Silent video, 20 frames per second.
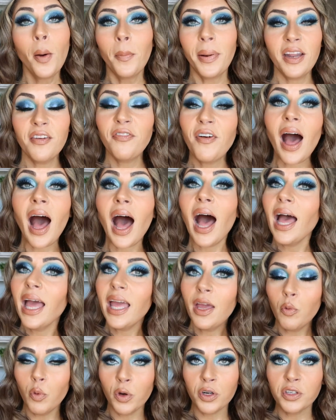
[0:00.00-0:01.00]
But if
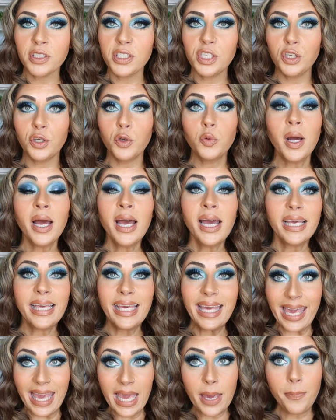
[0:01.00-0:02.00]
I were to
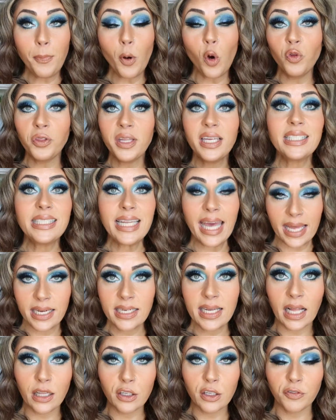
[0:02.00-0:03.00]
keep only
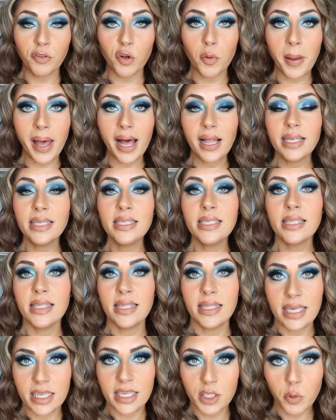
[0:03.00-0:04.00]
ten colorful palettes,
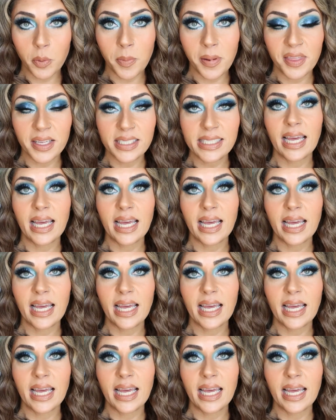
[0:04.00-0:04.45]
these would be the